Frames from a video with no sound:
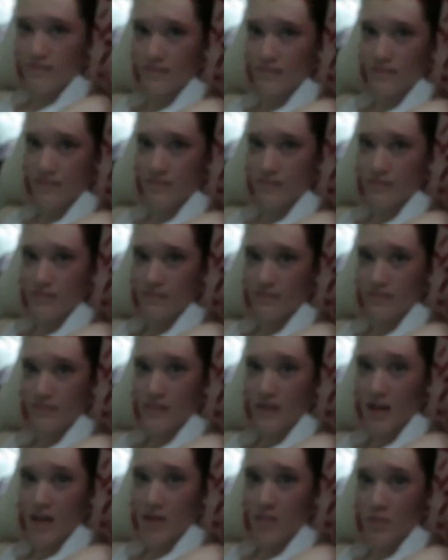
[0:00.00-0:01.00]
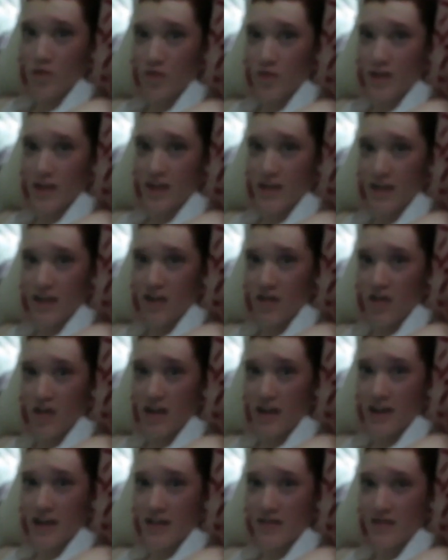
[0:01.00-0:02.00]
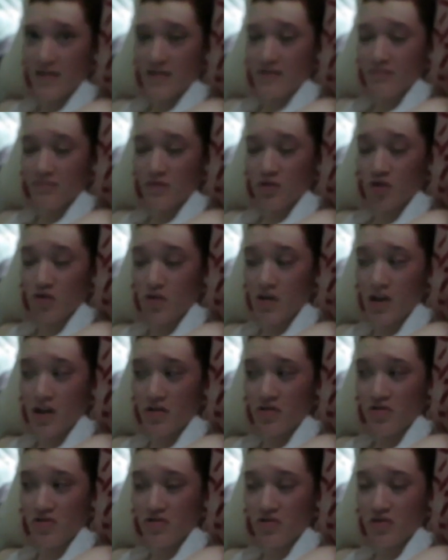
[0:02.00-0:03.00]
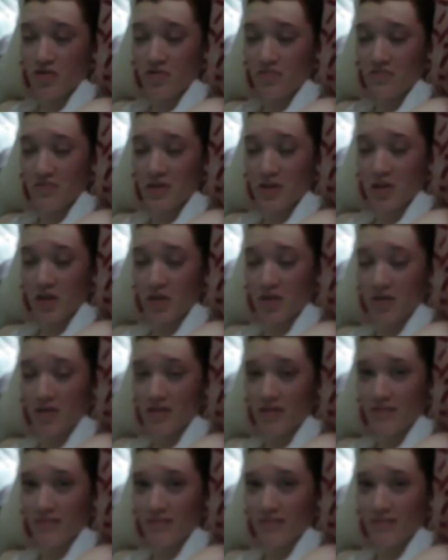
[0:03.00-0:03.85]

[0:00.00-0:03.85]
Doing like a 90s grunge look.